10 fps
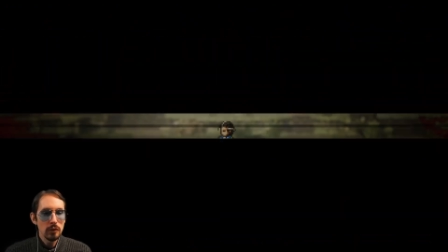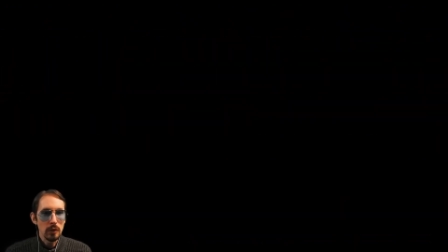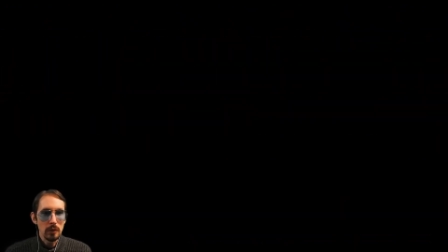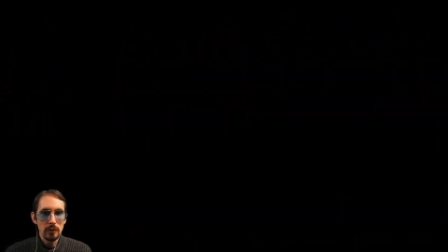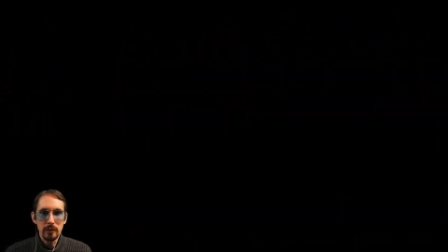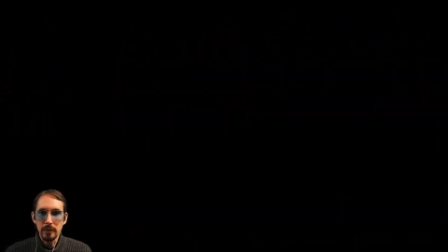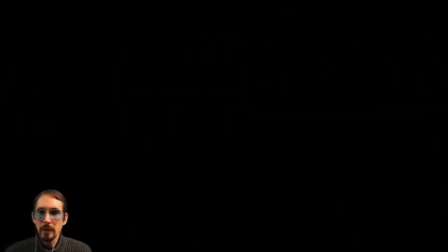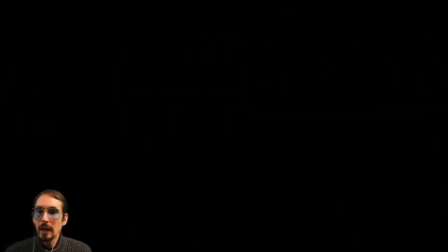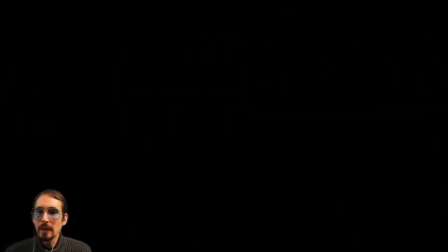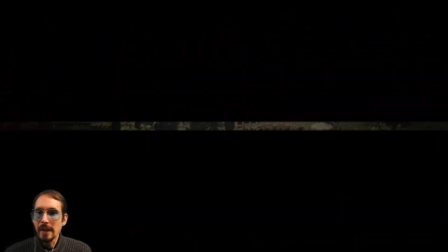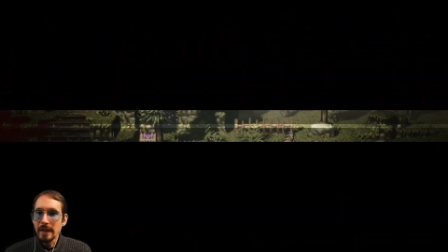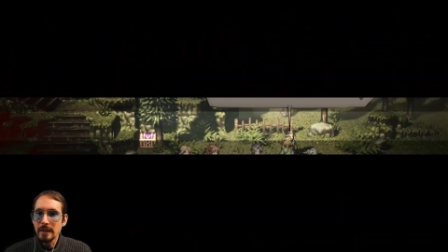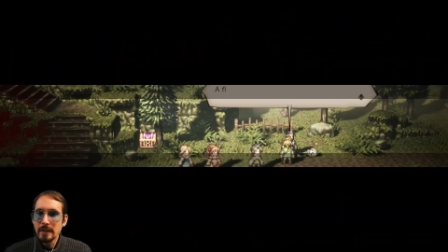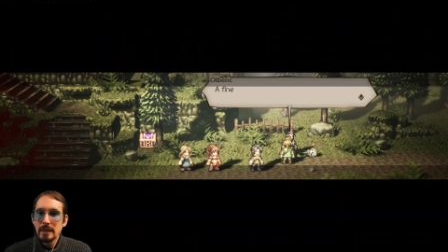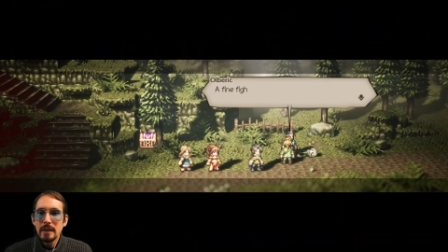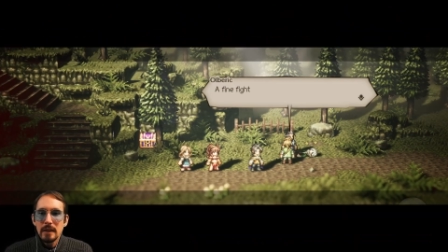So it's not like